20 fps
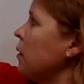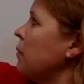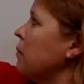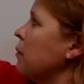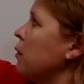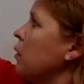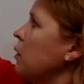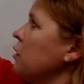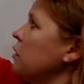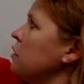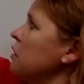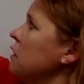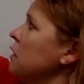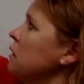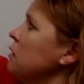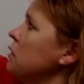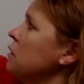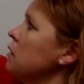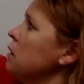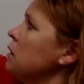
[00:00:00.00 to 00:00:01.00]

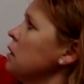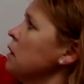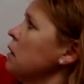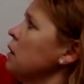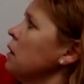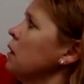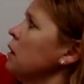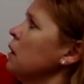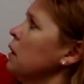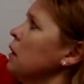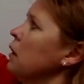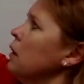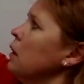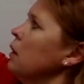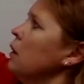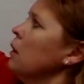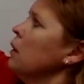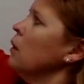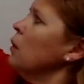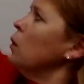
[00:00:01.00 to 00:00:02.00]
proportions
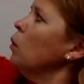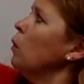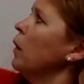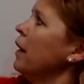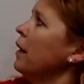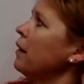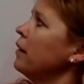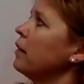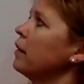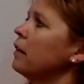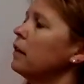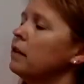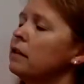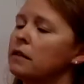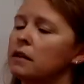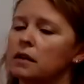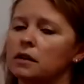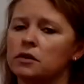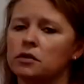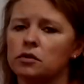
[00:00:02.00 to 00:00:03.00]
with
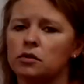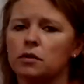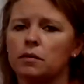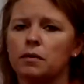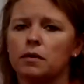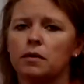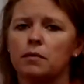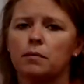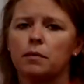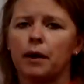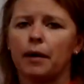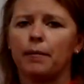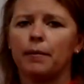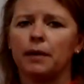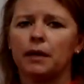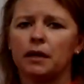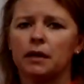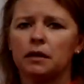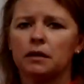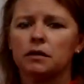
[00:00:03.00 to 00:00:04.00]
the distributive property.